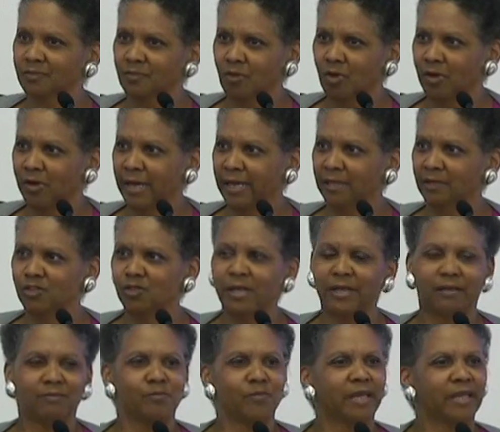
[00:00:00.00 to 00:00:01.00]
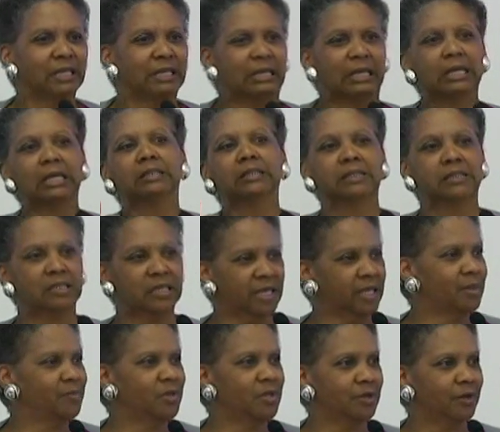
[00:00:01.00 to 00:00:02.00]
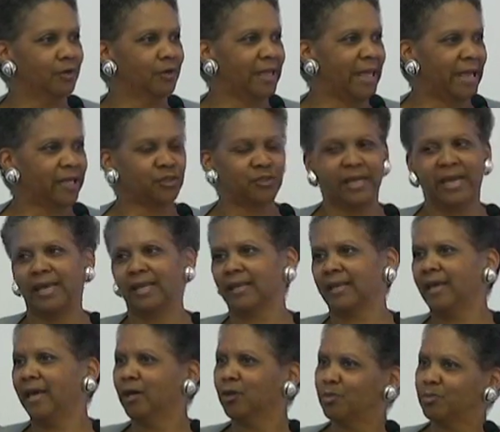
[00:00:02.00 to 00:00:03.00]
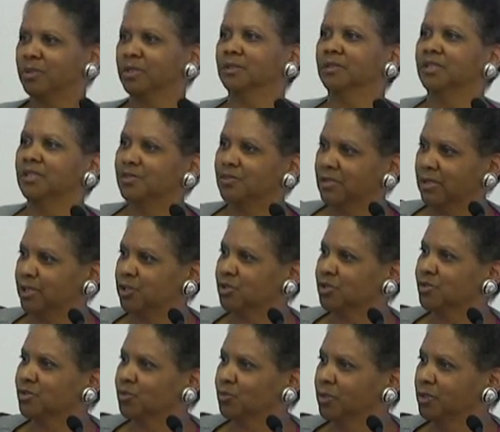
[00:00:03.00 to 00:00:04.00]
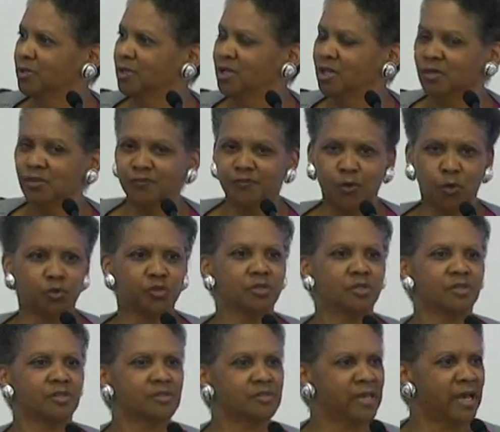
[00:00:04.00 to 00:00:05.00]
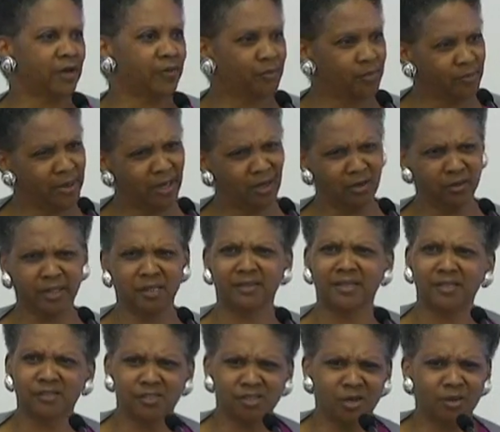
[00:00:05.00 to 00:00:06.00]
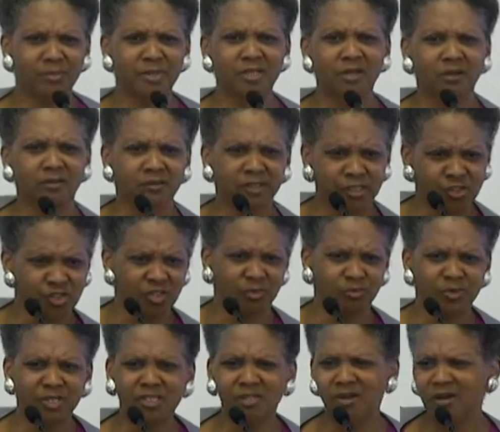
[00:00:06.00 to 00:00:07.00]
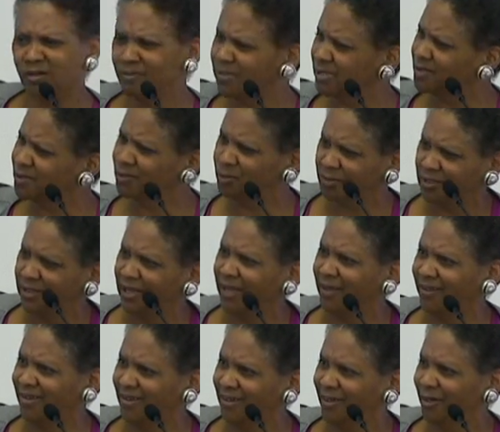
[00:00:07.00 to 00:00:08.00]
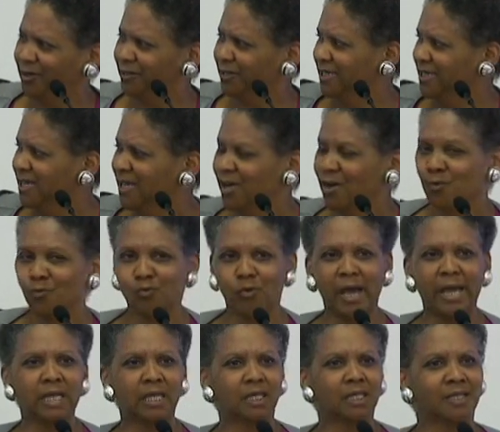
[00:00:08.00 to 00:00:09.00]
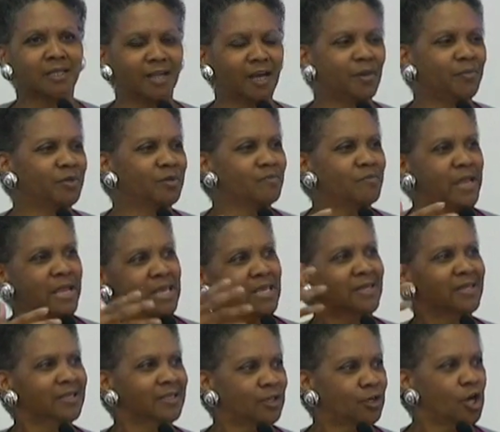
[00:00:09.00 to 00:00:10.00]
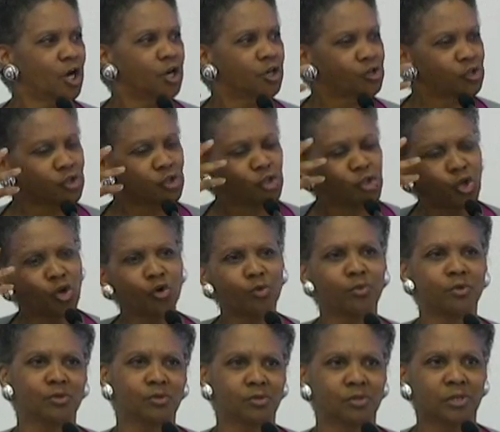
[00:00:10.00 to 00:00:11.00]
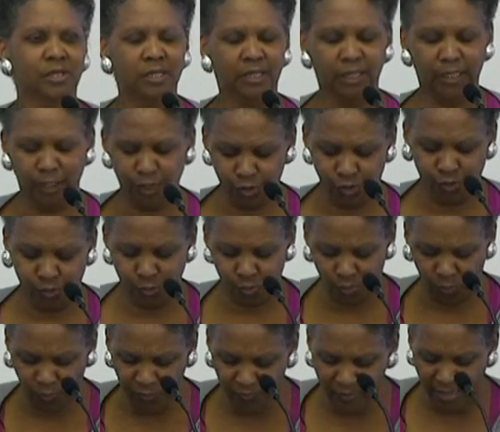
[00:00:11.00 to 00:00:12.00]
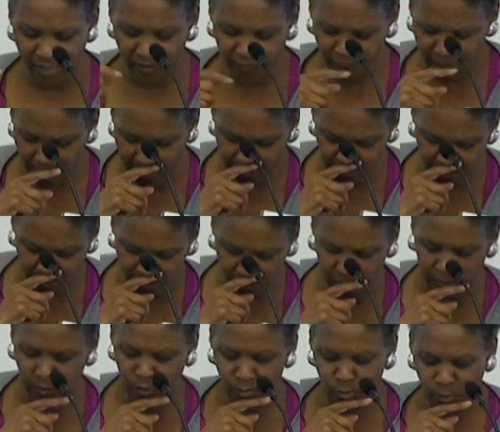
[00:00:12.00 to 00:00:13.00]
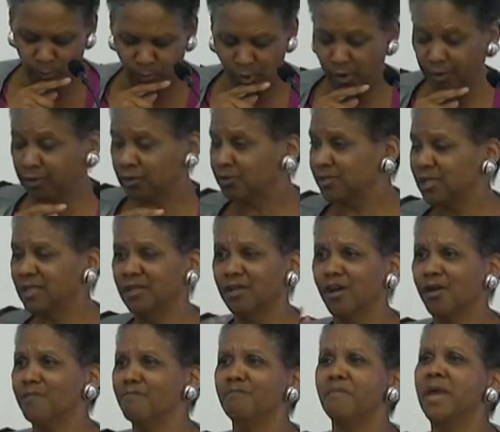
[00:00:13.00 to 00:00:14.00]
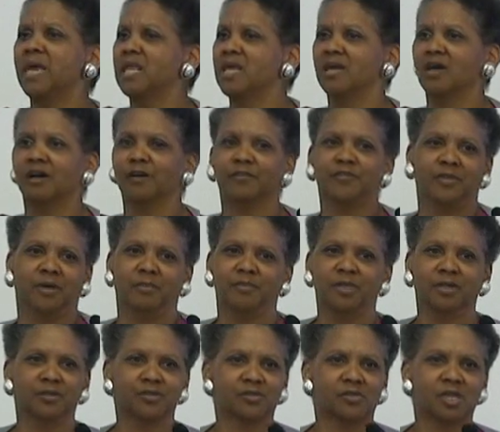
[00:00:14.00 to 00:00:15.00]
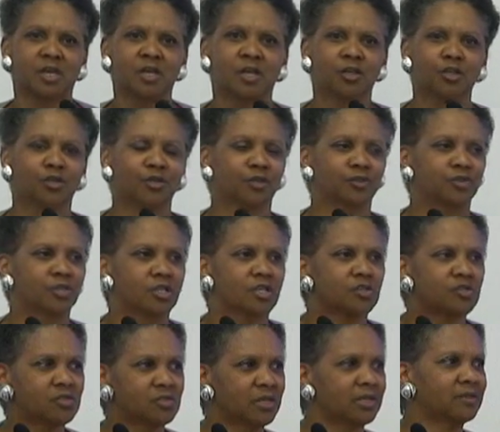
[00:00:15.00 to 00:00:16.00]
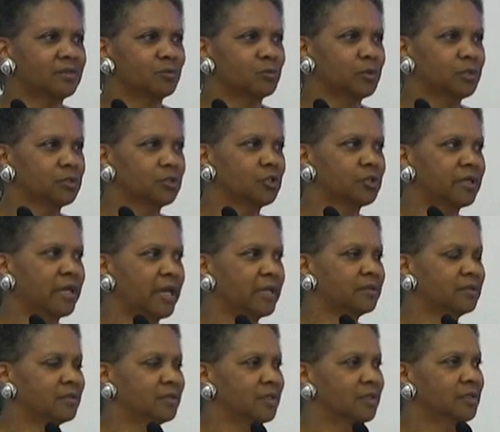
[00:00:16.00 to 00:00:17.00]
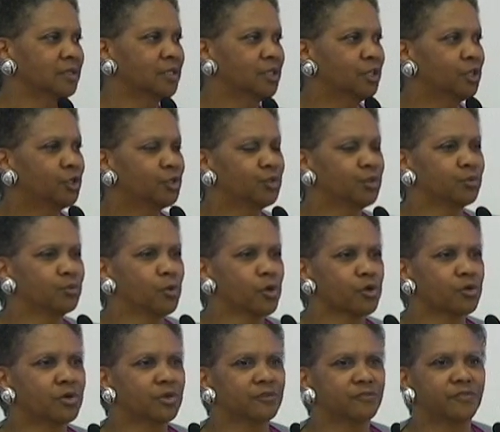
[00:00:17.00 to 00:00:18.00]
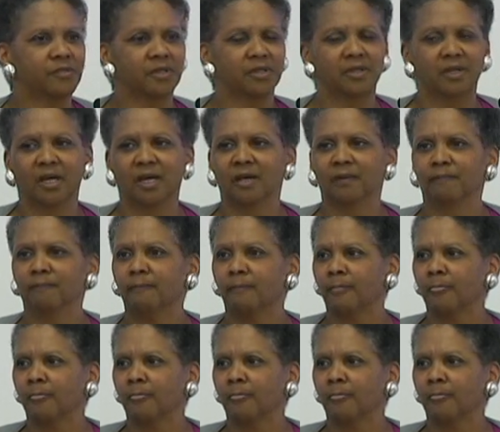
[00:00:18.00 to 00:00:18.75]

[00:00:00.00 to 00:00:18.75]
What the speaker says: all right? And England came here and actually had accountability sessions with folks in the South about, okay, now show me y'all lynching. What y'all been doing down here? And writing it up and making it a global issue. So we've got to find our global partners, and there are many of them. There's, to the extent that we look at the work of the